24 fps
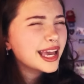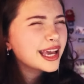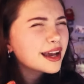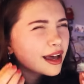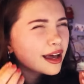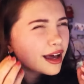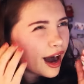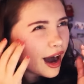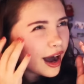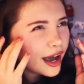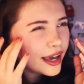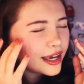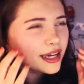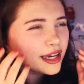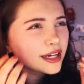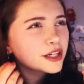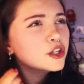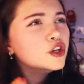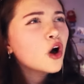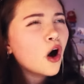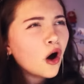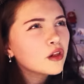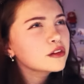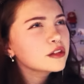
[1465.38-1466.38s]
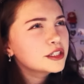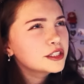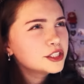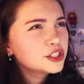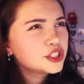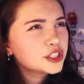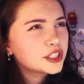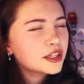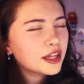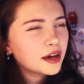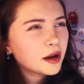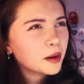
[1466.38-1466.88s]
I
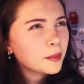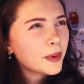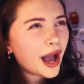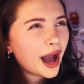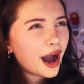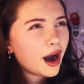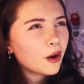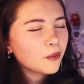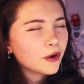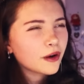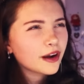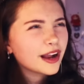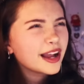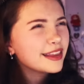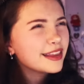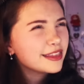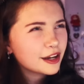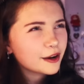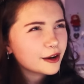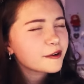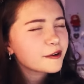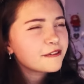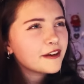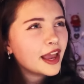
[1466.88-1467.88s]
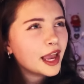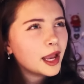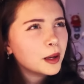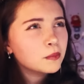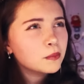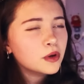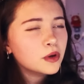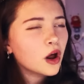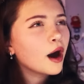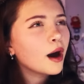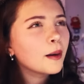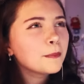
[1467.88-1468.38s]
acknowledged their power and their
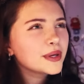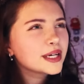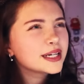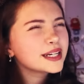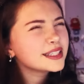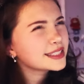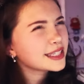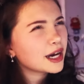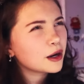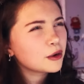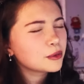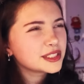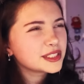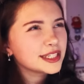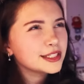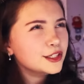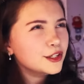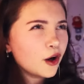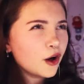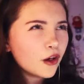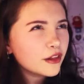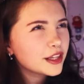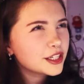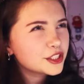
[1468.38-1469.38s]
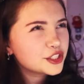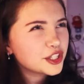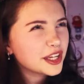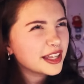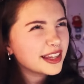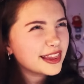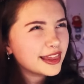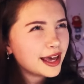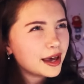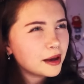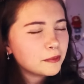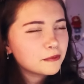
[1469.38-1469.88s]
fame, not because I was
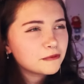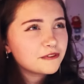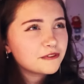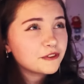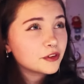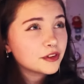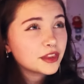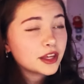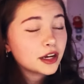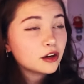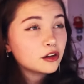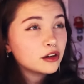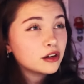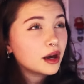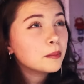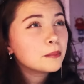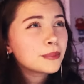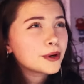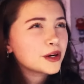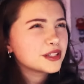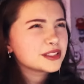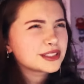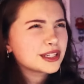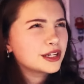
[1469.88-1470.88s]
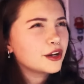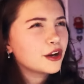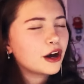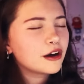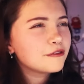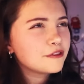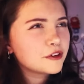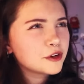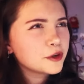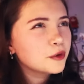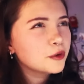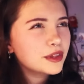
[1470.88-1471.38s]
acknowledging them for their numbers and not
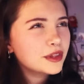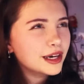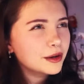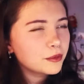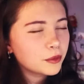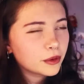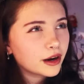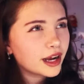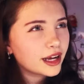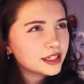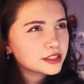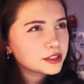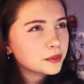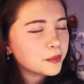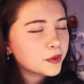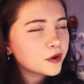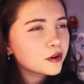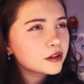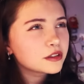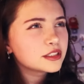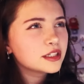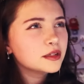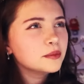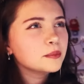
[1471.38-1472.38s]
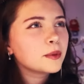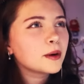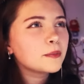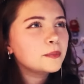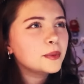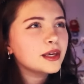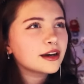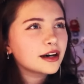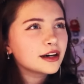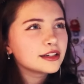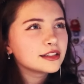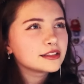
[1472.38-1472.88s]
for who they were as a person, but
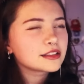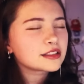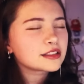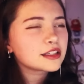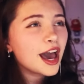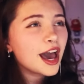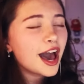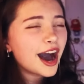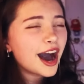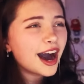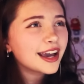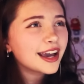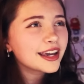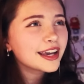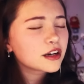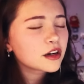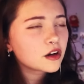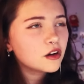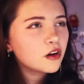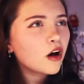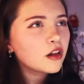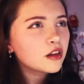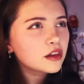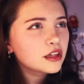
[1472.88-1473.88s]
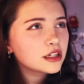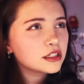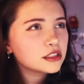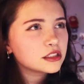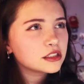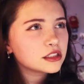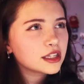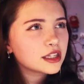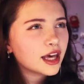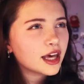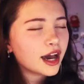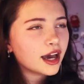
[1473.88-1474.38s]
because I
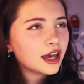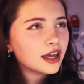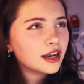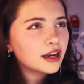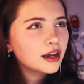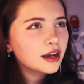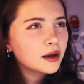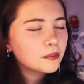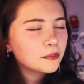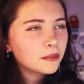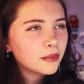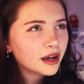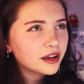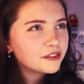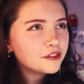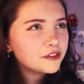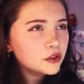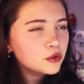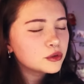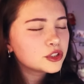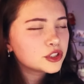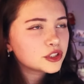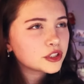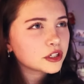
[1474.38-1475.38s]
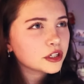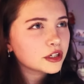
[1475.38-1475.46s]
acknowledged that my future could